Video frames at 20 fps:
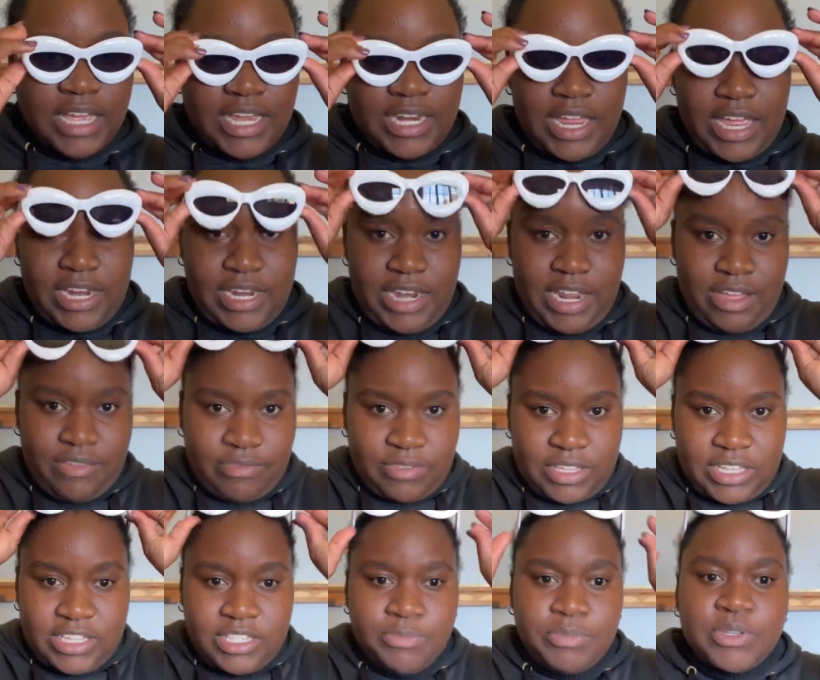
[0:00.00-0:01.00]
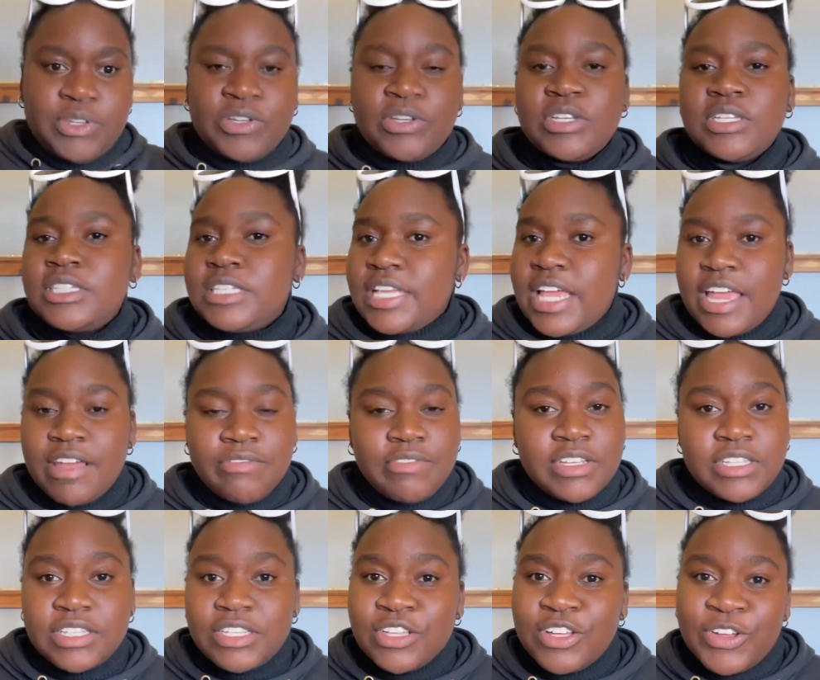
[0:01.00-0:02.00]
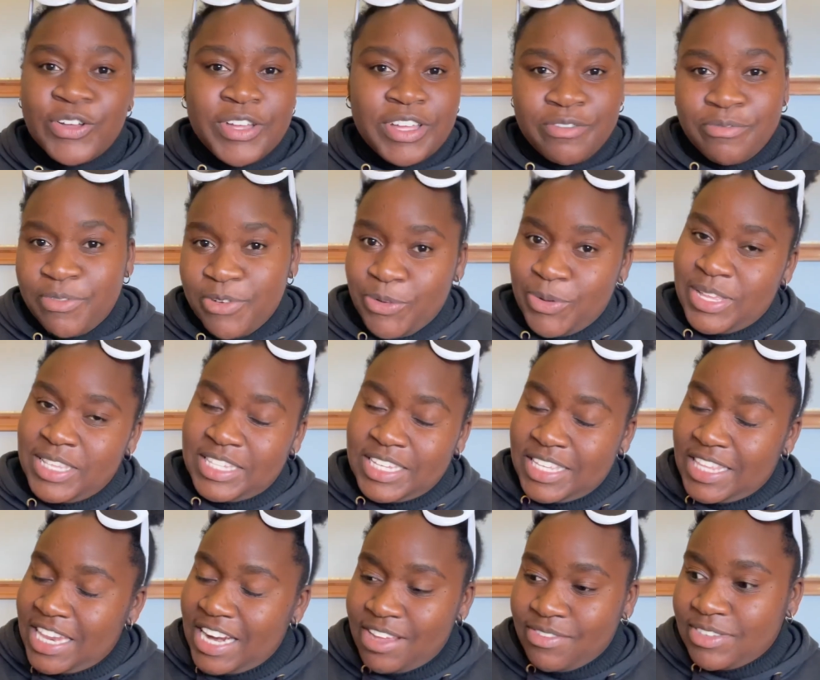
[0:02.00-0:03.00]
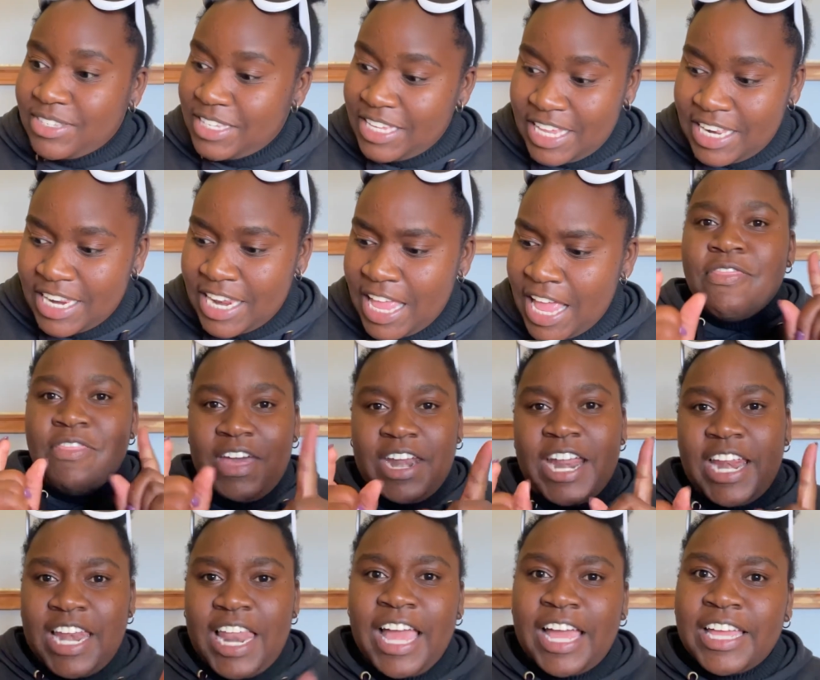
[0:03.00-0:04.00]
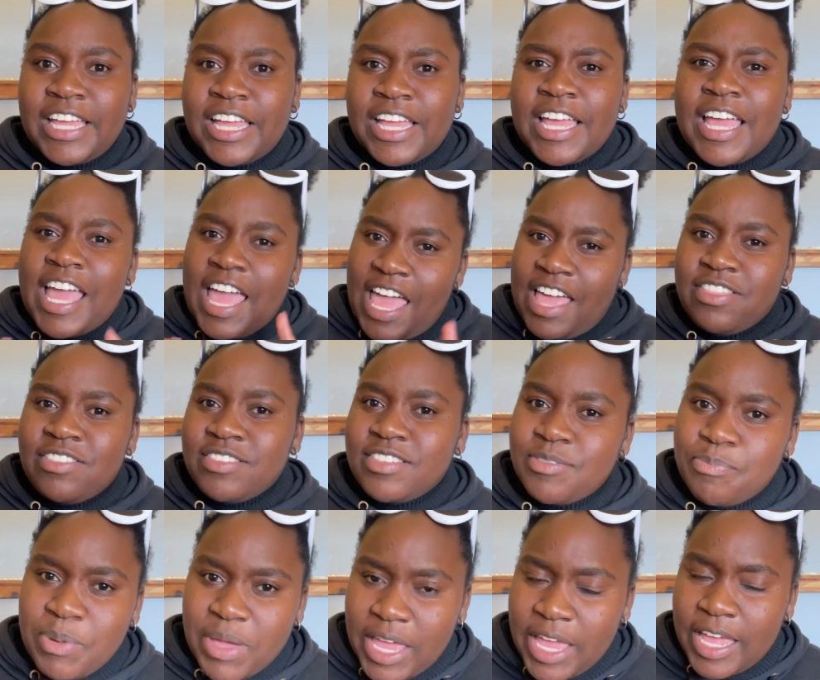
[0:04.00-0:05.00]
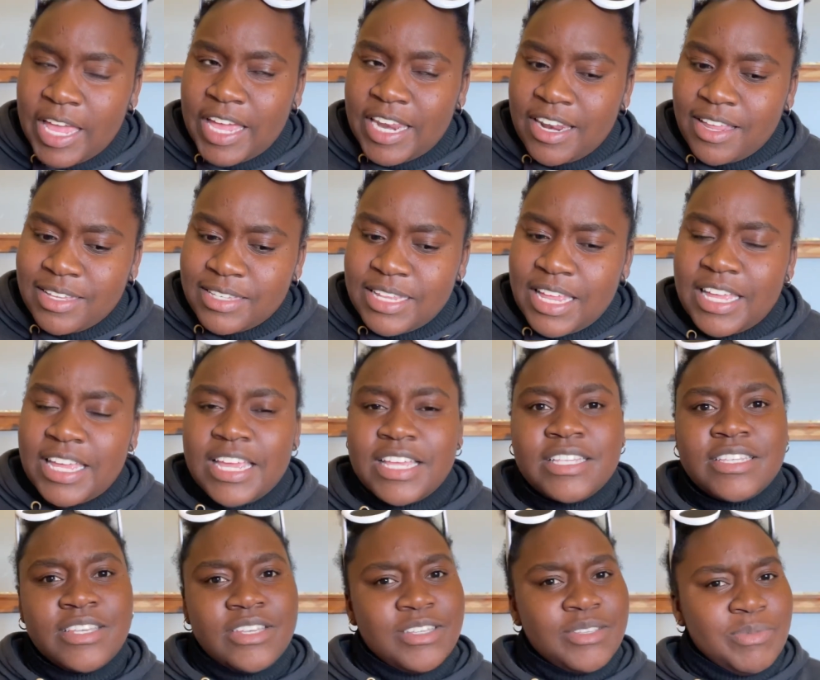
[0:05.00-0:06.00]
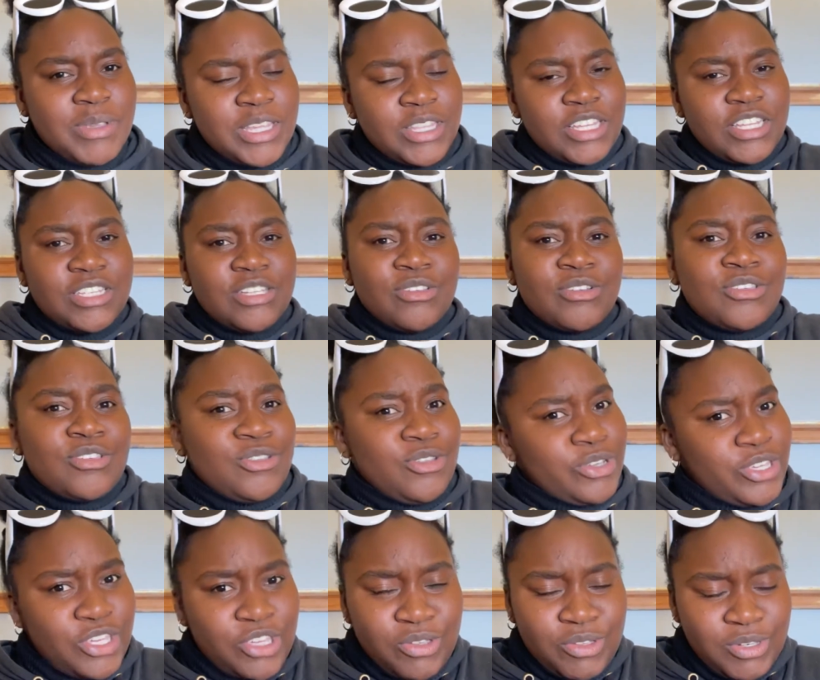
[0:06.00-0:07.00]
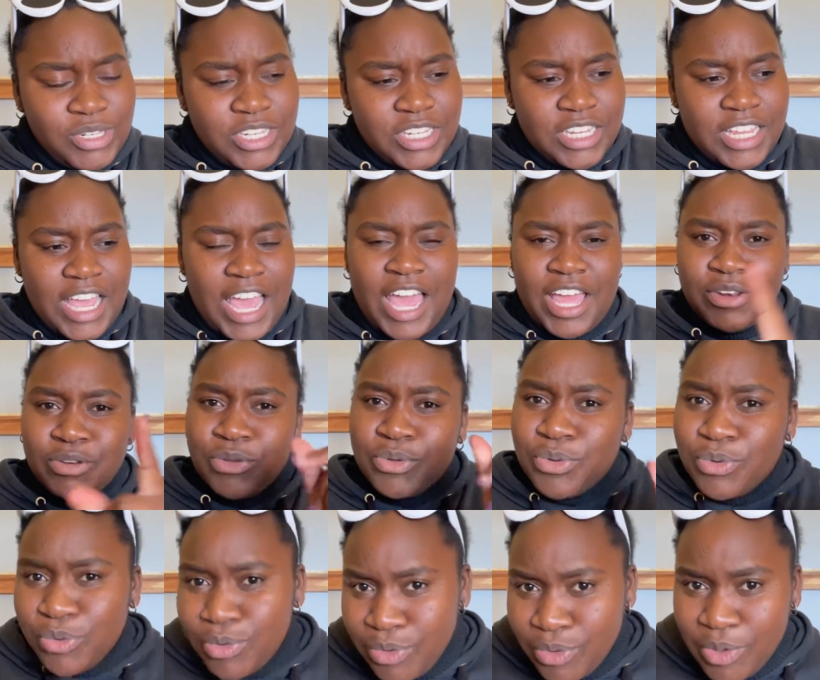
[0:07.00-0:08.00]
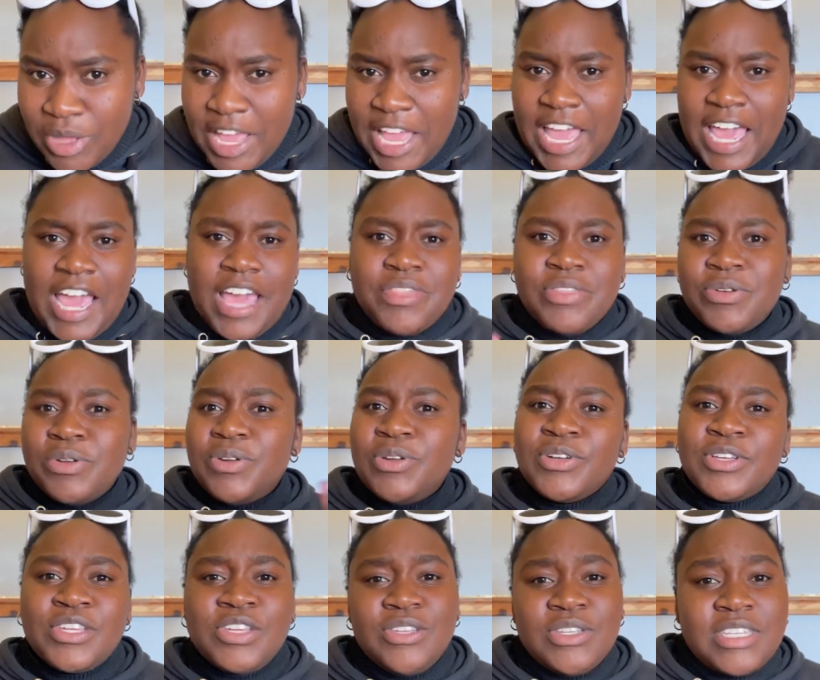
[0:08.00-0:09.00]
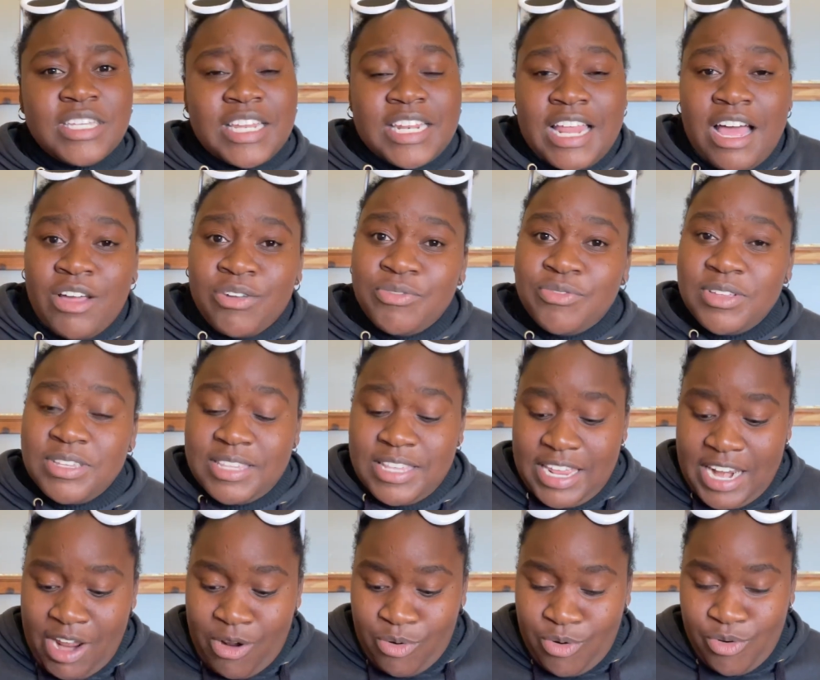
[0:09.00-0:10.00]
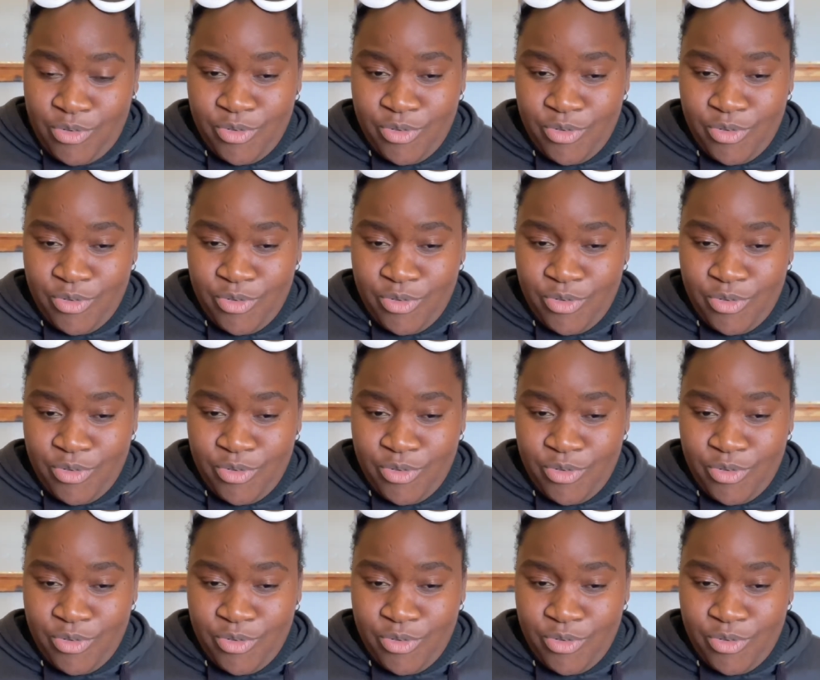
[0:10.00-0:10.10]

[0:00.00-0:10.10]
And I love these because every single influencer that I've seen that I like had this pair, and I was like, excuse me, these look so cute and cool, and they'll look cute in outfits that I will